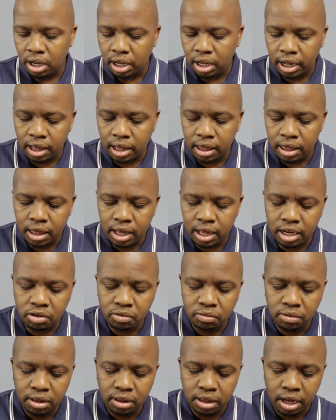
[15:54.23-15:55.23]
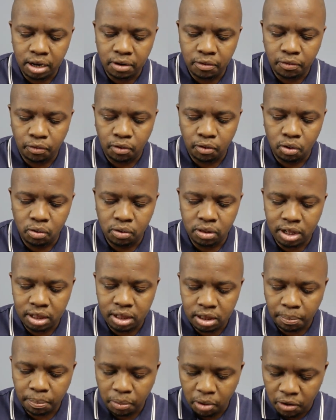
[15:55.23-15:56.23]
And that will then flow that
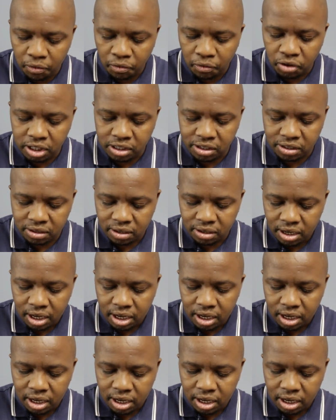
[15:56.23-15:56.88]
the profits